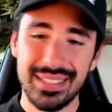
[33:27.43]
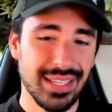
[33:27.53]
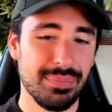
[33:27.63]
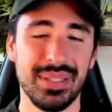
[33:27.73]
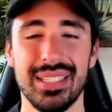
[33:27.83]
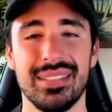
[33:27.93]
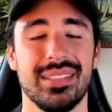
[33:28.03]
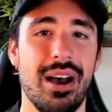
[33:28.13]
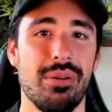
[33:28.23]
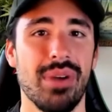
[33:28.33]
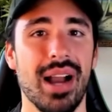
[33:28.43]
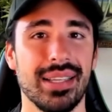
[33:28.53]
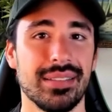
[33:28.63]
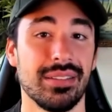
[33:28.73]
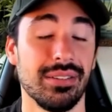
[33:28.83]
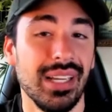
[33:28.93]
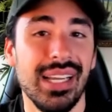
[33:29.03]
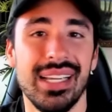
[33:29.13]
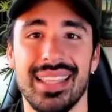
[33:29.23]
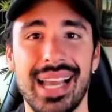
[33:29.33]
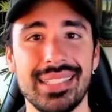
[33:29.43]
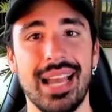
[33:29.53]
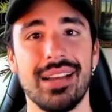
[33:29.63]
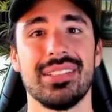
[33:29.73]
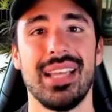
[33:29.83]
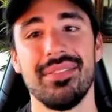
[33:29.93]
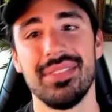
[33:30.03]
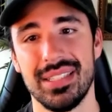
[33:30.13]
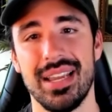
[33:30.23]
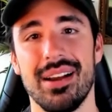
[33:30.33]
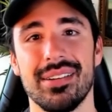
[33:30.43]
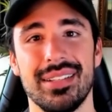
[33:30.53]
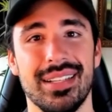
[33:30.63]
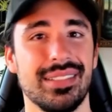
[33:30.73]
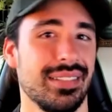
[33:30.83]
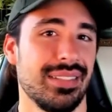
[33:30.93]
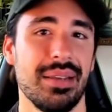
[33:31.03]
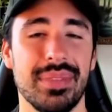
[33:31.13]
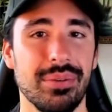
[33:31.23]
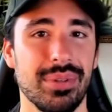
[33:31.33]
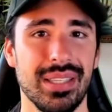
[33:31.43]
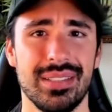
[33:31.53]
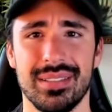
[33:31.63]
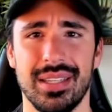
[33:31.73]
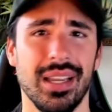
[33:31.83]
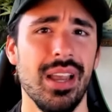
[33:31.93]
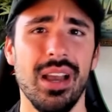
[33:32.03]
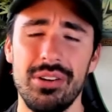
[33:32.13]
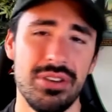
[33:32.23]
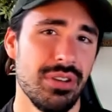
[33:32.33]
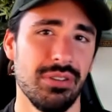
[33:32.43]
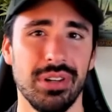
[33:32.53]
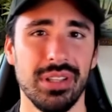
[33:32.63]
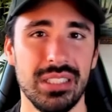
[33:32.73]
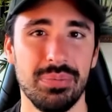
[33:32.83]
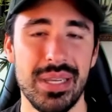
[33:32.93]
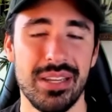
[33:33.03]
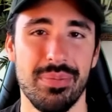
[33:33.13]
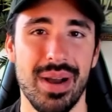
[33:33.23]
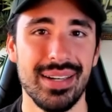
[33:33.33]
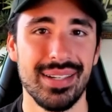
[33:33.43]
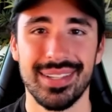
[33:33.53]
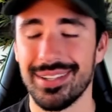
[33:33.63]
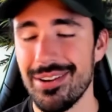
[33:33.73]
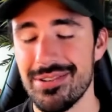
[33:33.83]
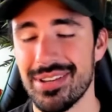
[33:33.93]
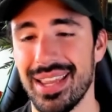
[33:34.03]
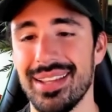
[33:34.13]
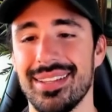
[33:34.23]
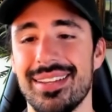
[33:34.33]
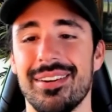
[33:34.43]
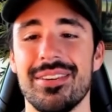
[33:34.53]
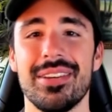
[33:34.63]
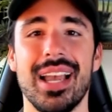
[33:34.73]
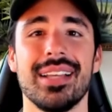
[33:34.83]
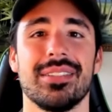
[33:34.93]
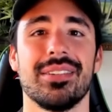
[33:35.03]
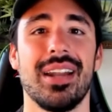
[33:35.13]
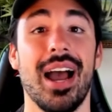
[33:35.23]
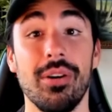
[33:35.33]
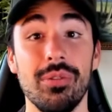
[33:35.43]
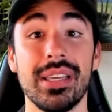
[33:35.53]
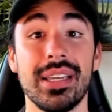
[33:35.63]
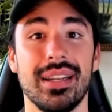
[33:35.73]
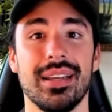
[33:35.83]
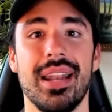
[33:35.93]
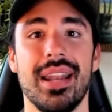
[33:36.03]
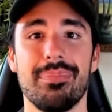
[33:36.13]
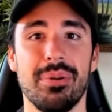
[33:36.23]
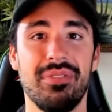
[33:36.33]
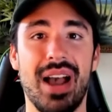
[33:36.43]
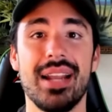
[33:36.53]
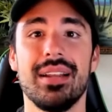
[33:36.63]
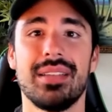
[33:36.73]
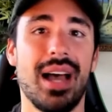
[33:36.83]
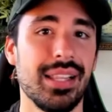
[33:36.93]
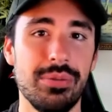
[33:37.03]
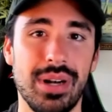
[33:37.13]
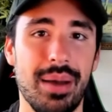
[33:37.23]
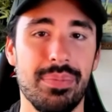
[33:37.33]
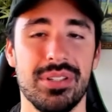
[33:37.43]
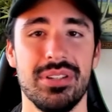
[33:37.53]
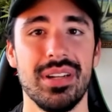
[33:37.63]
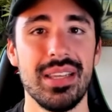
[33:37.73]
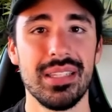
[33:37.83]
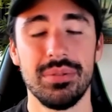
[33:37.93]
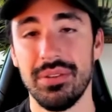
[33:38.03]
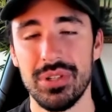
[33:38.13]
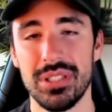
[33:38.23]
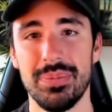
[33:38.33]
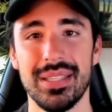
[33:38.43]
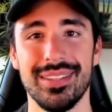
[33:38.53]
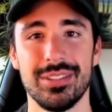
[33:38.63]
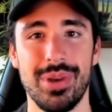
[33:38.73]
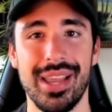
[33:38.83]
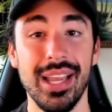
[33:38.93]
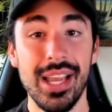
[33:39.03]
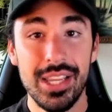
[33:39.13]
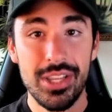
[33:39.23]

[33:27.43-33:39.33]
He's like, but this is how I'm rocking. So that's how savage they are. It's the same thing with this. It's like, oh, you can really speak your mind. It's like, no, you can't. You know, you guys are not only gonna not provide us Hollywood opportunities if we speak this way.